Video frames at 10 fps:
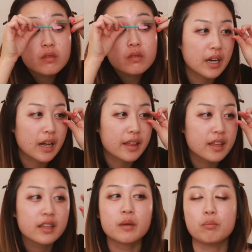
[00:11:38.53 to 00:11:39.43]
But I
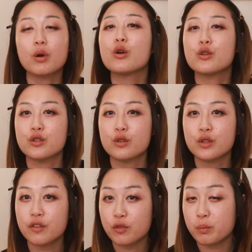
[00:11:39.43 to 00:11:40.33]
think like
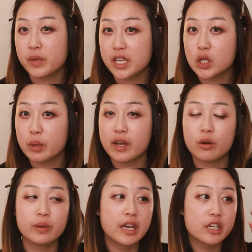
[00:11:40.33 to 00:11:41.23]
personally for me doing my
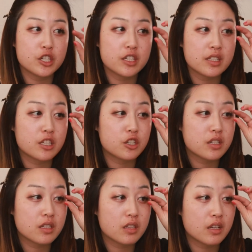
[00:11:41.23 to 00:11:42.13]
own lashes, it's
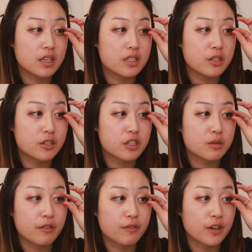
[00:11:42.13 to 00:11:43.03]
just a lot easier to
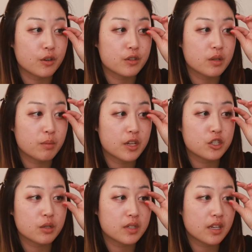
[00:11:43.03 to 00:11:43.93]
use my fingers to
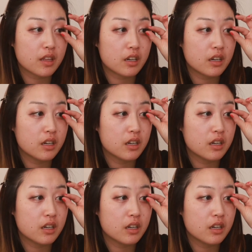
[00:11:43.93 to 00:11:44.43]
pinch them together.